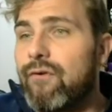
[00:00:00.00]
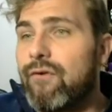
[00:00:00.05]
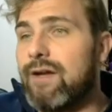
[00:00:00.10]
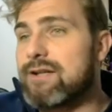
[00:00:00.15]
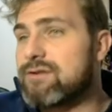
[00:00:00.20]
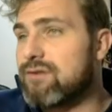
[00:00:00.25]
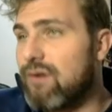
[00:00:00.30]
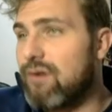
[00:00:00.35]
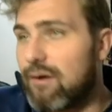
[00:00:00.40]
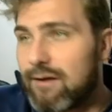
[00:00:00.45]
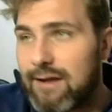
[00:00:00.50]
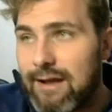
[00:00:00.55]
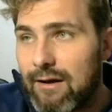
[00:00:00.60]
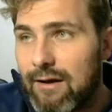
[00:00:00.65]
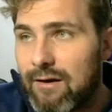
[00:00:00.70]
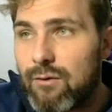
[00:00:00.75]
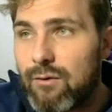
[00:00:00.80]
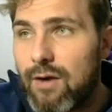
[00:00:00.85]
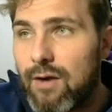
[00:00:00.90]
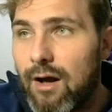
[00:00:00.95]
It's not a
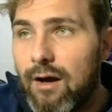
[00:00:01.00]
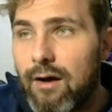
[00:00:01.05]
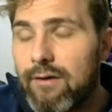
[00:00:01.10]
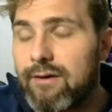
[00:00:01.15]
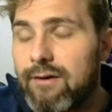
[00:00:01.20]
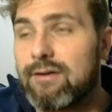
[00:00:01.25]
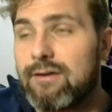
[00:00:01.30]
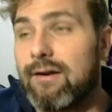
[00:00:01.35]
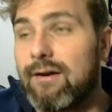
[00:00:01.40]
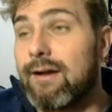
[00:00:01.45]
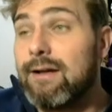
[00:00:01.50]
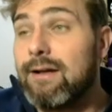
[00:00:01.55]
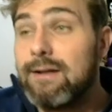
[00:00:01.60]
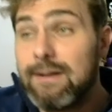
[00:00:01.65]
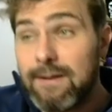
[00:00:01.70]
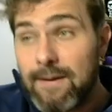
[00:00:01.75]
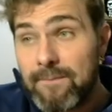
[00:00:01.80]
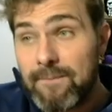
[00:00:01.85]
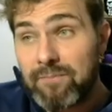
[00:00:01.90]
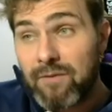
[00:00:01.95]
kill card. It's like,
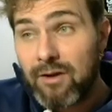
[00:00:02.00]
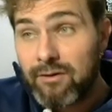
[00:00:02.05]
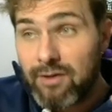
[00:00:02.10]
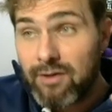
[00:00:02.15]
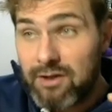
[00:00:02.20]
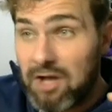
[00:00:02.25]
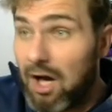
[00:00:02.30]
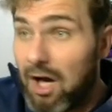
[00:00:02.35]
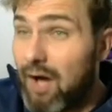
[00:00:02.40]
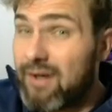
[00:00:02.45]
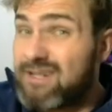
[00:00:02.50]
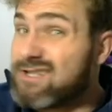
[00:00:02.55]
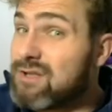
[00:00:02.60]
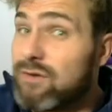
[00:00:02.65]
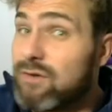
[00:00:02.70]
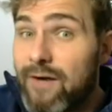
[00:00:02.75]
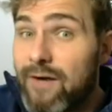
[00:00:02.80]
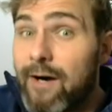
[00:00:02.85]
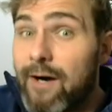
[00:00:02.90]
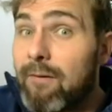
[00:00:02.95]
the card is still
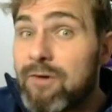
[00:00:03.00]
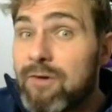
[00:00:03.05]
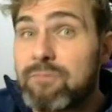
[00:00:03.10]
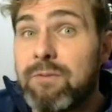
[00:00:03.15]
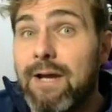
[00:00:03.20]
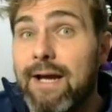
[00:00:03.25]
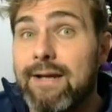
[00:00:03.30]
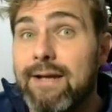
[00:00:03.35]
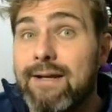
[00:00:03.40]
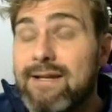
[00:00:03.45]
very much played.